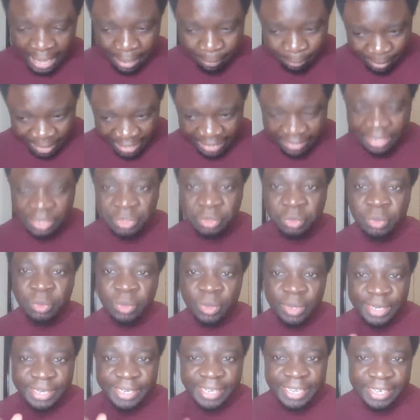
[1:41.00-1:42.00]
a brother
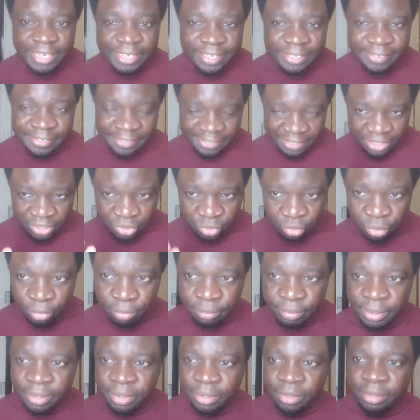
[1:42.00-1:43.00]
to Dennis
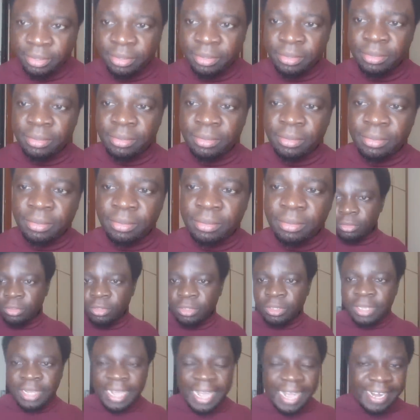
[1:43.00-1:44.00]
Itumbi.
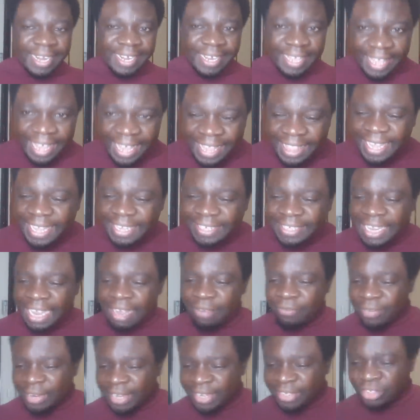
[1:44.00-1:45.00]
And Kenyans
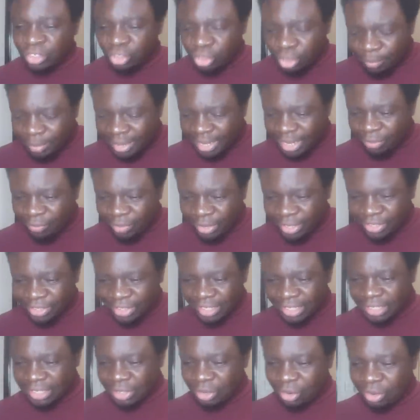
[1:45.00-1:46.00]
have raised so many
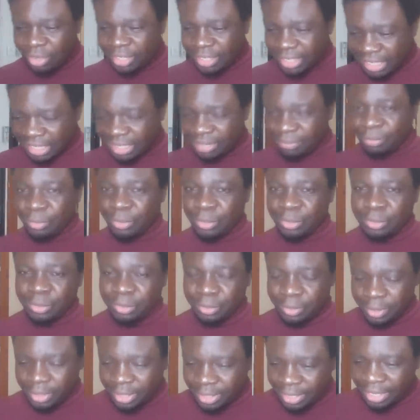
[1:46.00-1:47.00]
questions on this
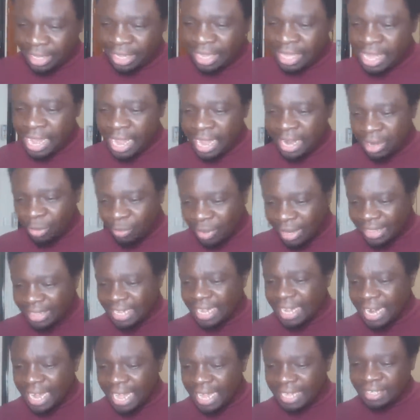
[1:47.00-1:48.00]
photo. And what
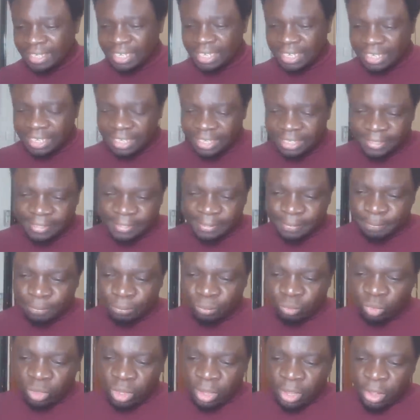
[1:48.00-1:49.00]
they are asking is,
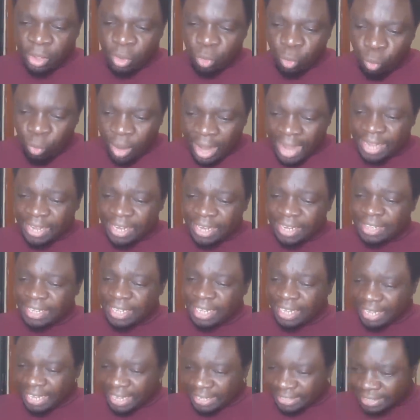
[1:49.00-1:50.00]
why did
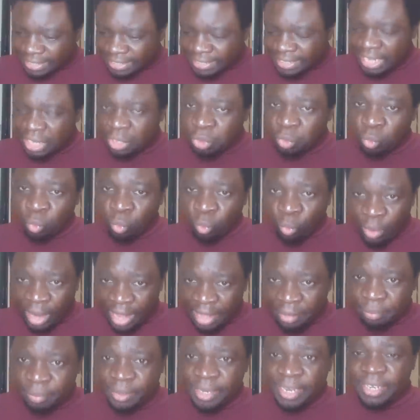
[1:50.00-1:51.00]
they just decide to
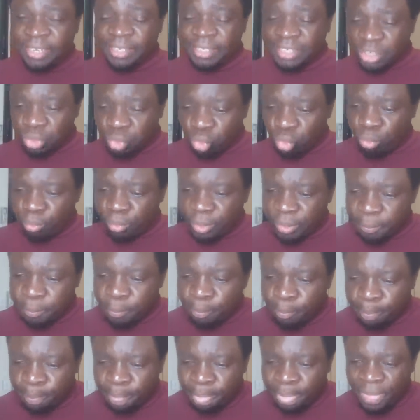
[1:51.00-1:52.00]
wipe Dennis Itumbi
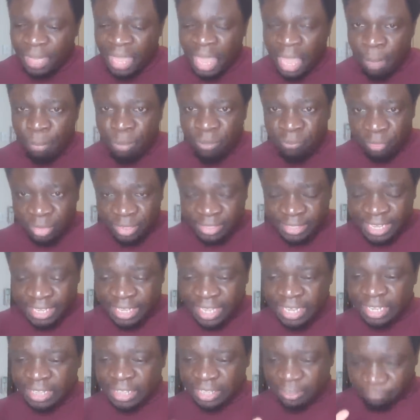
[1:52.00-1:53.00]
before
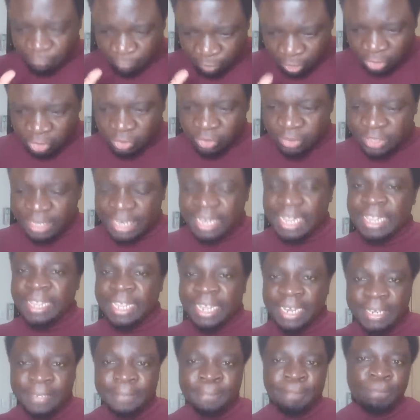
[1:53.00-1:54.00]
taking the photos rather
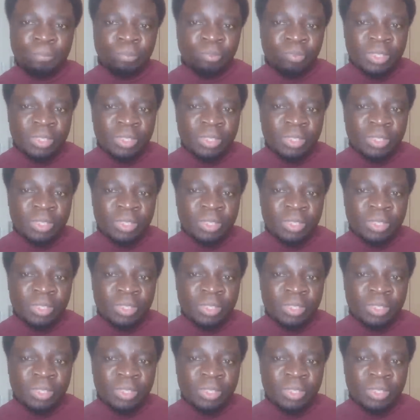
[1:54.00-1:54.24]
than